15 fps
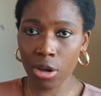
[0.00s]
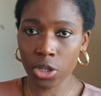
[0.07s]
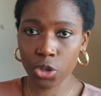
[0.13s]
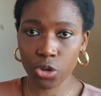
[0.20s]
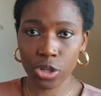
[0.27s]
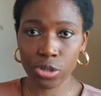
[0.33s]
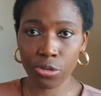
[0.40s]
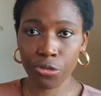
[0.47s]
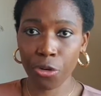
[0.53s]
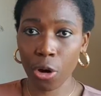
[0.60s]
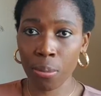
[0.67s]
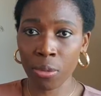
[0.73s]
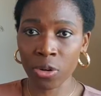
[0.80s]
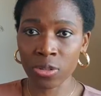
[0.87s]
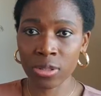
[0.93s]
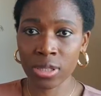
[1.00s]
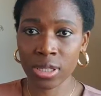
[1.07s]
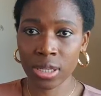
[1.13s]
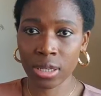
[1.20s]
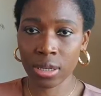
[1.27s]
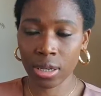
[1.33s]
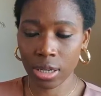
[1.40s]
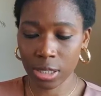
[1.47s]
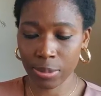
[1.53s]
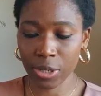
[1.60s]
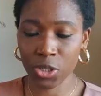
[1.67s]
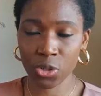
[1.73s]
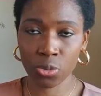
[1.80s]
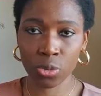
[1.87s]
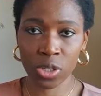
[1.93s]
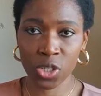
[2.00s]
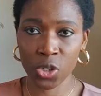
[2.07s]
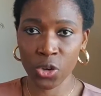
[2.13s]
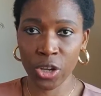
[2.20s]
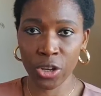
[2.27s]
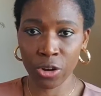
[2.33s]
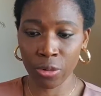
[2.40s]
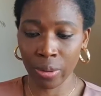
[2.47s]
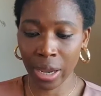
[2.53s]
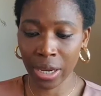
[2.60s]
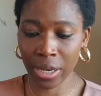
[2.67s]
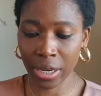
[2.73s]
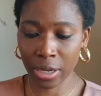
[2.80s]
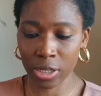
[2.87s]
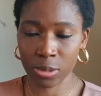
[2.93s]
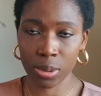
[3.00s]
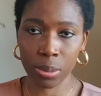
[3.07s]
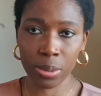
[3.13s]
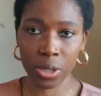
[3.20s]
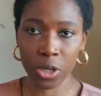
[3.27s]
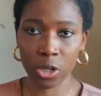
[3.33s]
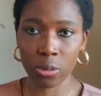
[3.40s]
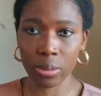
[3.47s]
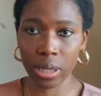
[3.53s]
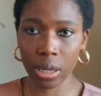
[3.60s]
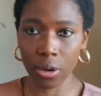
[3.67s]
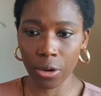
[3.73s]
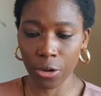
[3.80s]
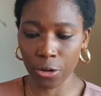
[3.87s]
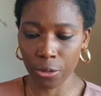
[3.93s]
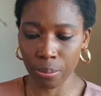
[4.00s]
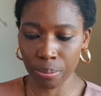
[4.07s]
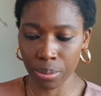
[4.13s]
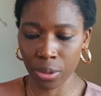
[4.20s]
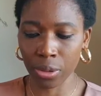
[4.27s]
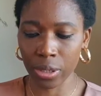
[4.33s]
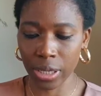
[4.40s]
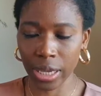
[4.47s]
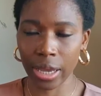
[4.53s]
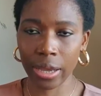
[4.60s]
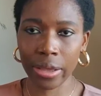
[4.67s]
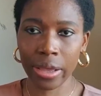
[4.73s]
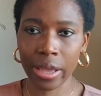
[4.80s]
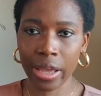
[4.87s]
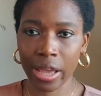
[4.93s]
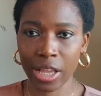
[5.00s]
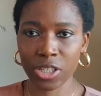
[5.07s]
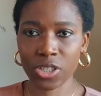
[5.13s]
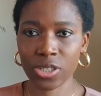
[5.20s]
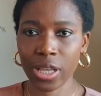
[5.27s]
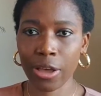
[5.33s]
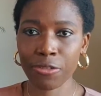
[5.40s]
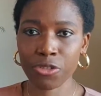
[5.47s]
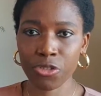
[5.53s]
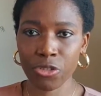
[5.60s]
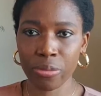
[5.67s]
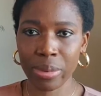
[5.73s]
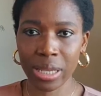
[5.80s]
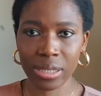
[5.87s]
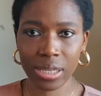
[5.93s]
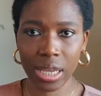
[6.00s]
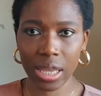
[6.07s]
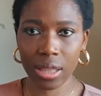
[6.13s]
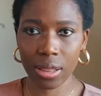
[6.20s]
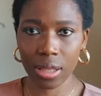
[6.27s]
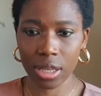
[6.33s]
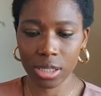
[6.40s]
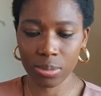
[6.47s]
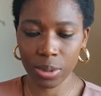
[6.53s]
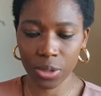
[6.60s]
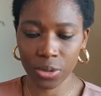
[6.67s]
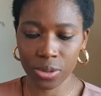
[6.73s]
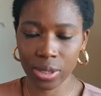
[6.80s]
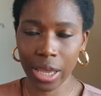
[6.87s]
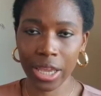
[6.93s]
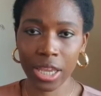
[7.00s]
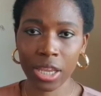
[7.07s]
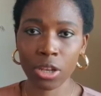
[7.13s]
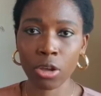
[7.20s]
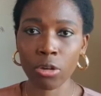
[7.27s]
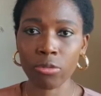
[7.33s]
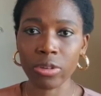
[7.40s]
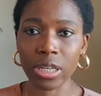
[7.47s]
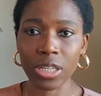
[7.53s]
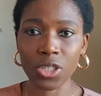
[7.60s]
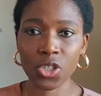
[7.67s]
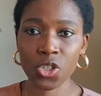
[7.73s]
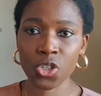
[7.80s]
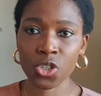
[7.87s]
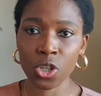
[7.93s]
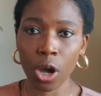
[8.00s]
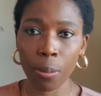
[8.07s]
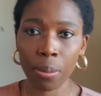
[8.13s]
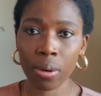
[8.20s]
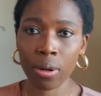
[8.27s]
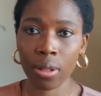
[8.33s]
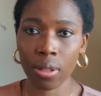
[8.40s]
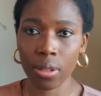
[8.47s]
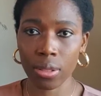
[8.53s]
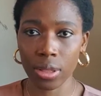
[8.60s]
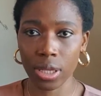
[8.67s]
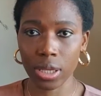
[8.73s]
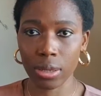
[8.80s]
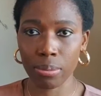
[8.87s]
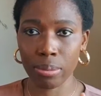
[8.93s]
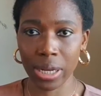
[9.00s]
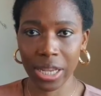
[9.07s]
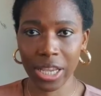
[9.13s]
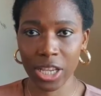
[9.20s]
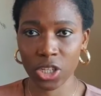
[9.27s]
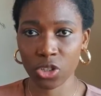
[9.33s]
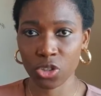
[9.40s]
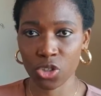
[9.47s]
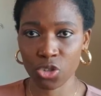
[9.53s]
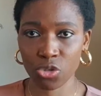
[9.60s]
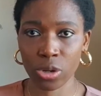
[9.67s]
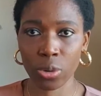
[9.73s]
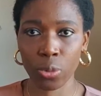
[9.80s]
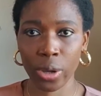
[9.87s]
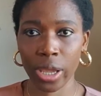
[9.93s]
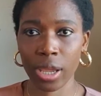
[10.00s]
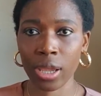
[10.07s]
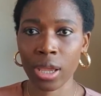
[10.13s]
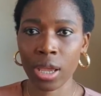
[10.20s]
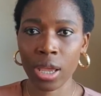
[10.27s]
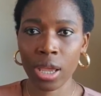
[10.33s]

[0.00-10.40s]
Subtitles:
3 to 4 months, especially what's going on right now. It's probably going to be longer, but yeah, I just have to remain taking this because I cannot really stop the medication straight away.